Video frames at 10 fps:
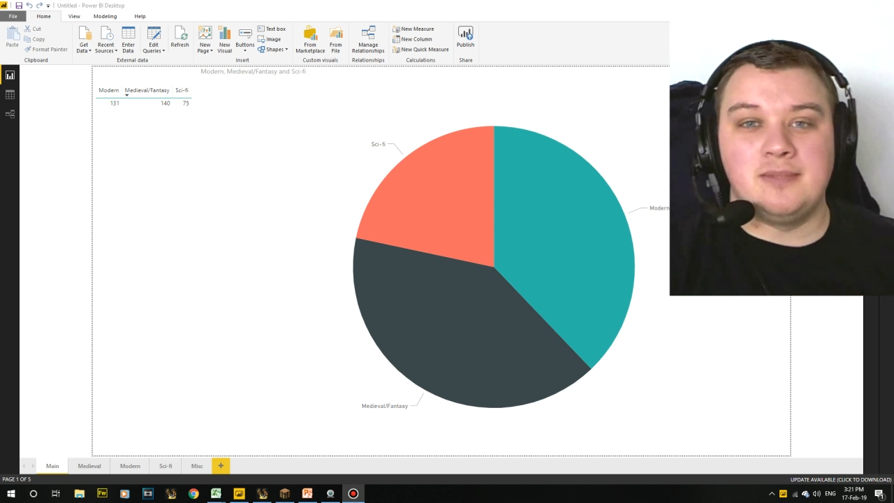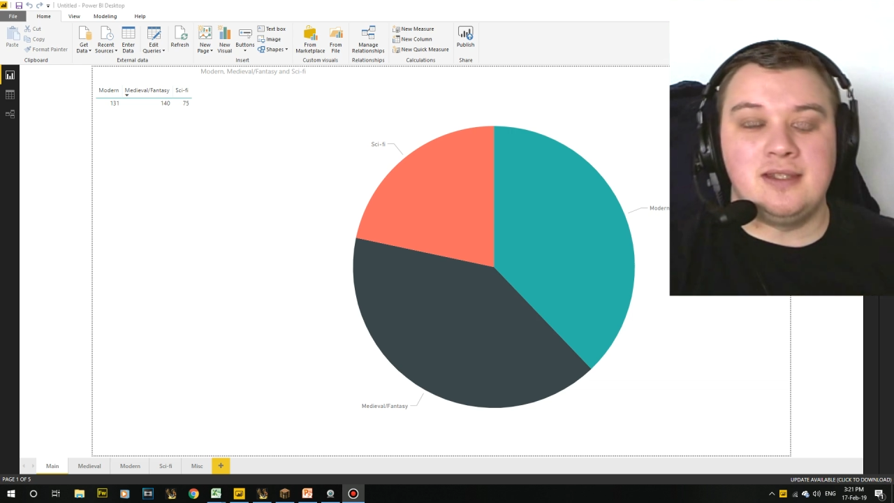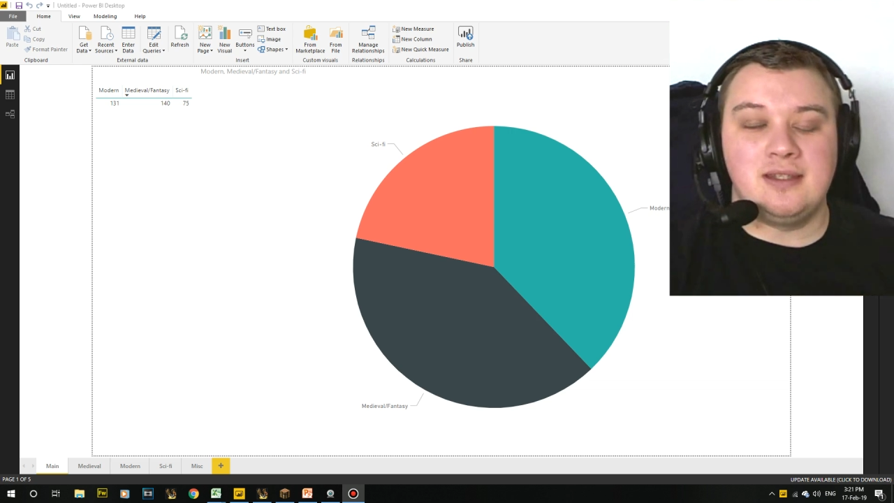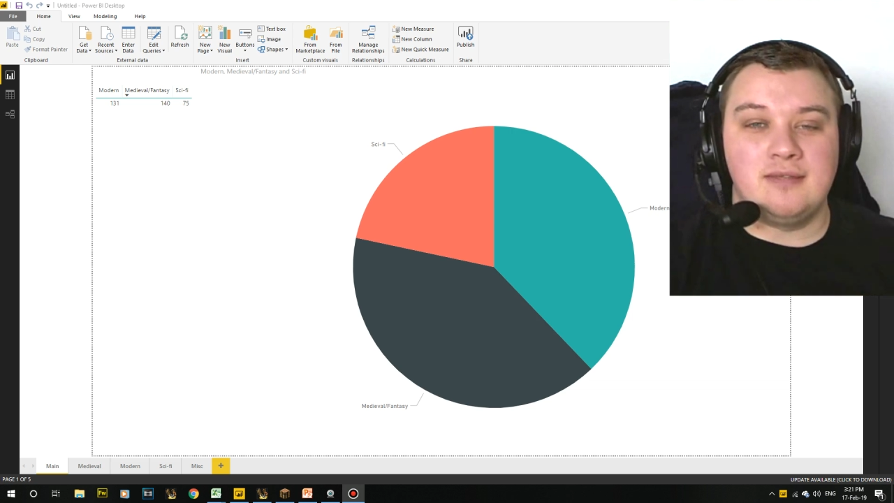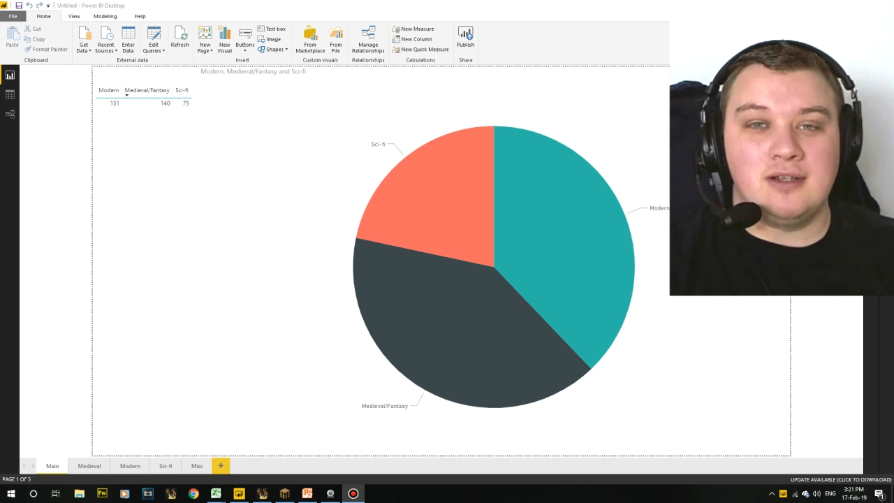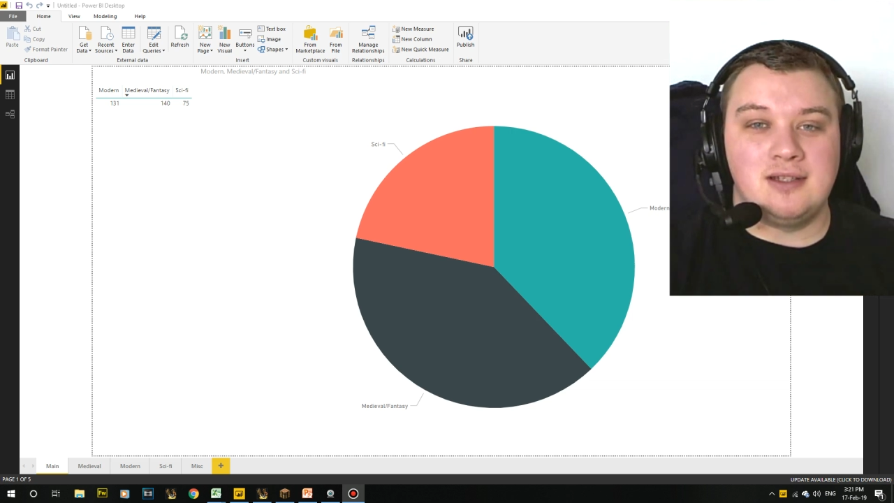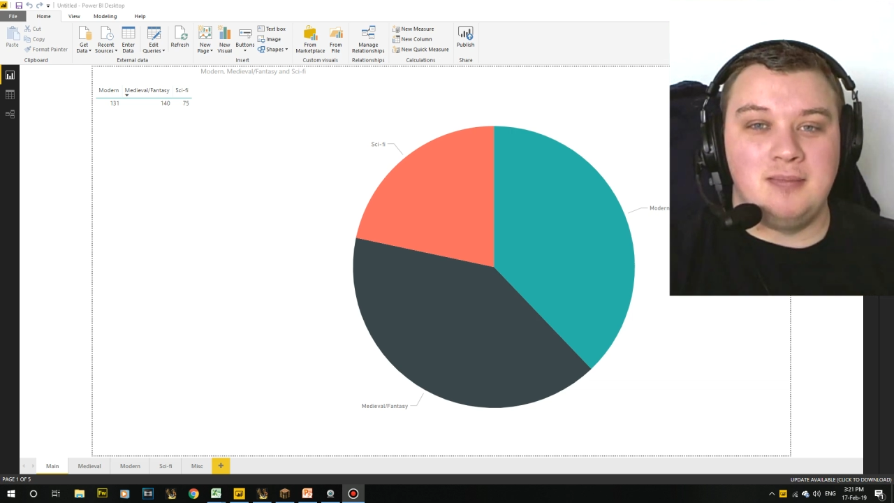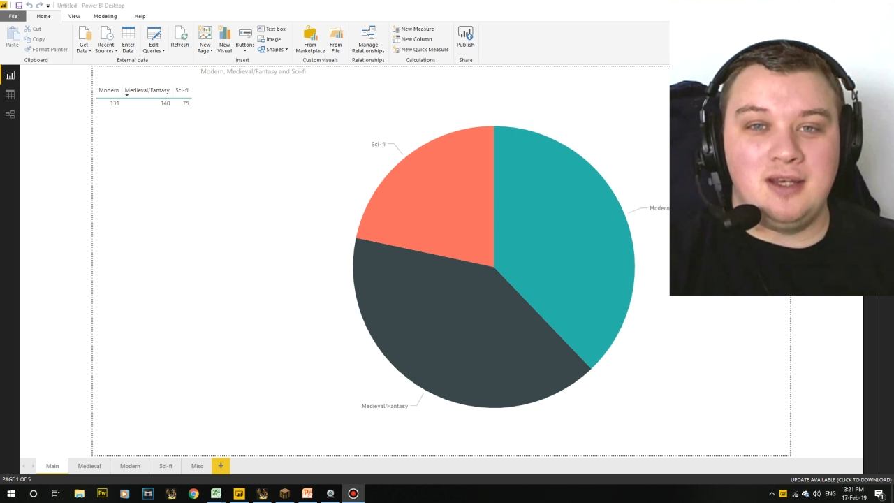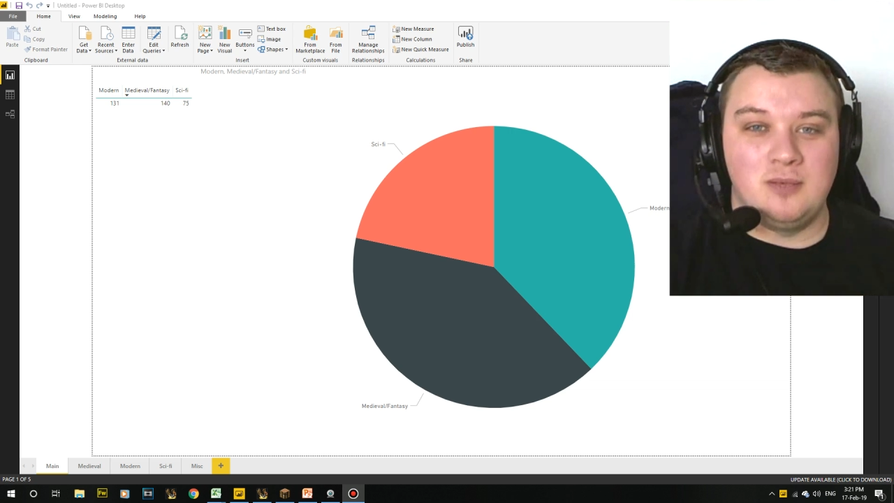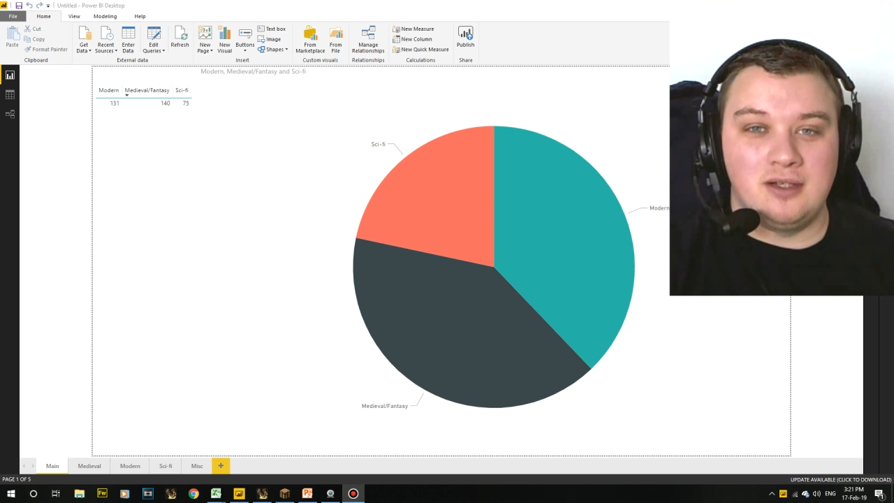since I've actually
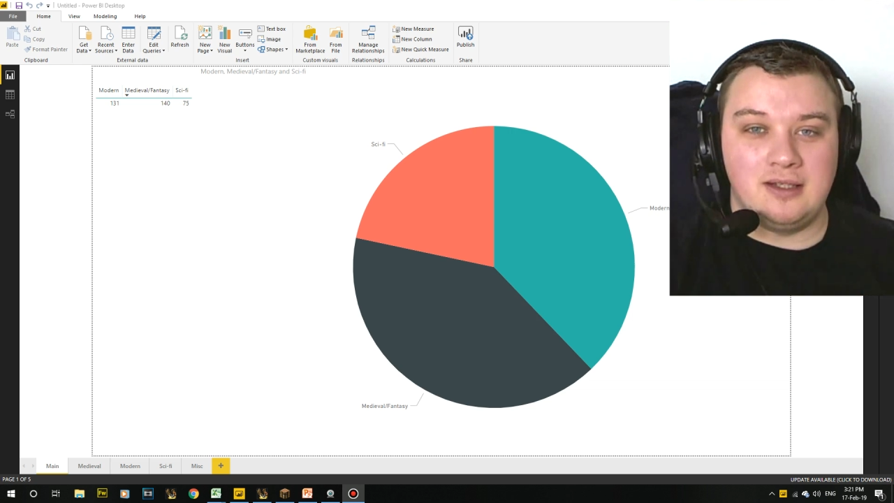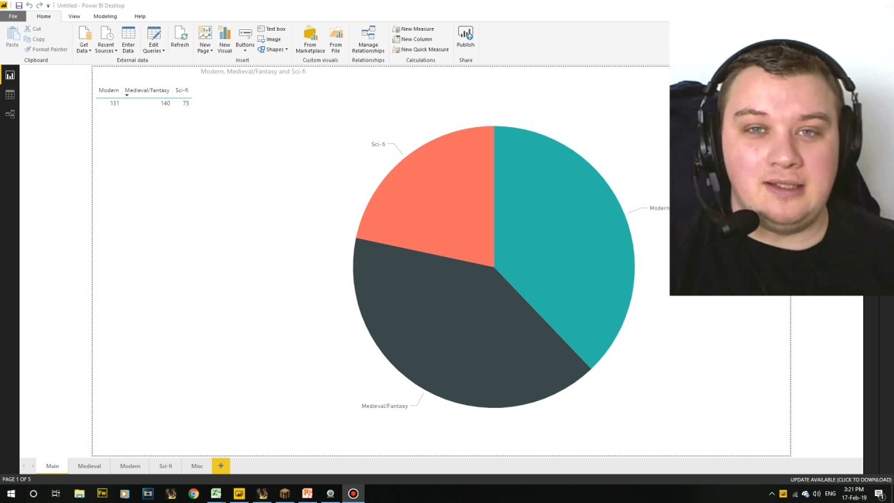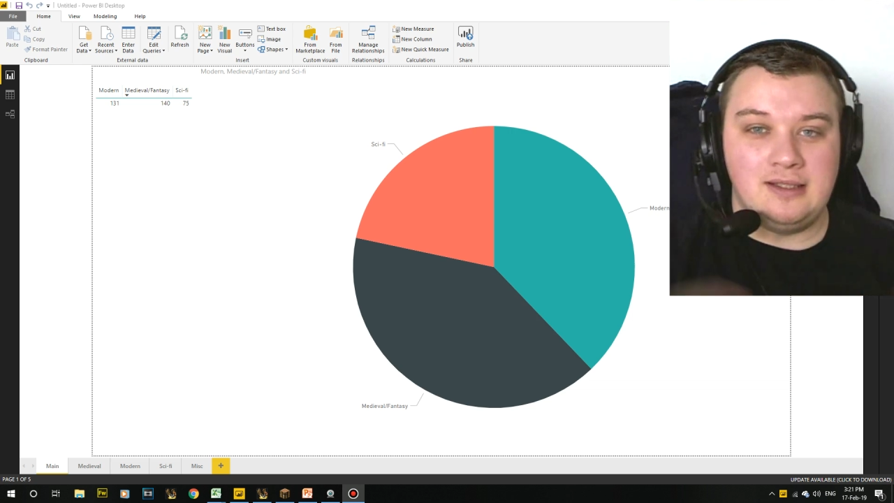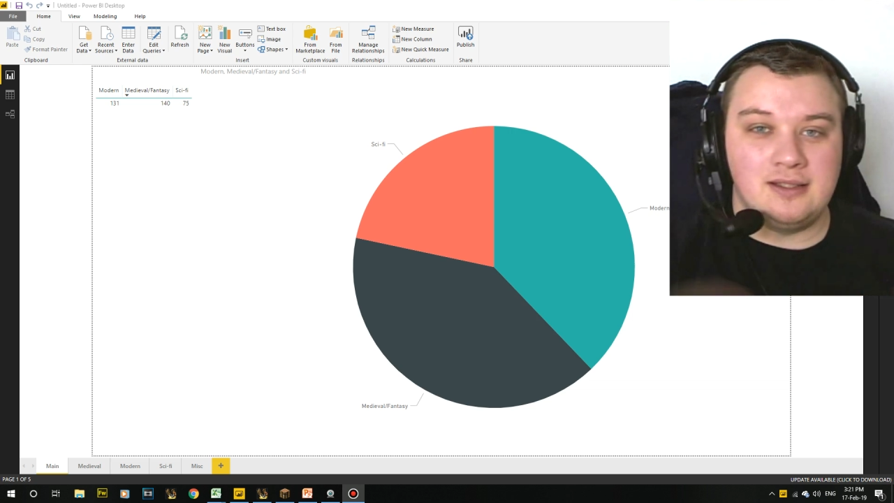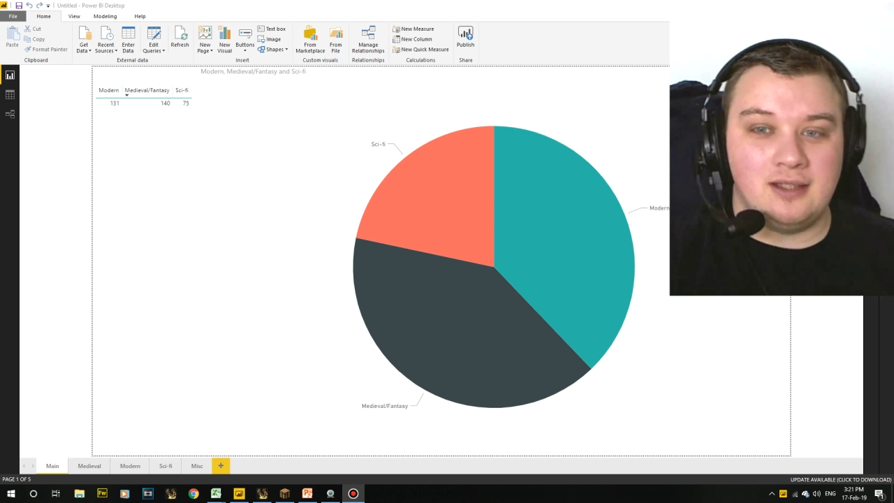made one of these,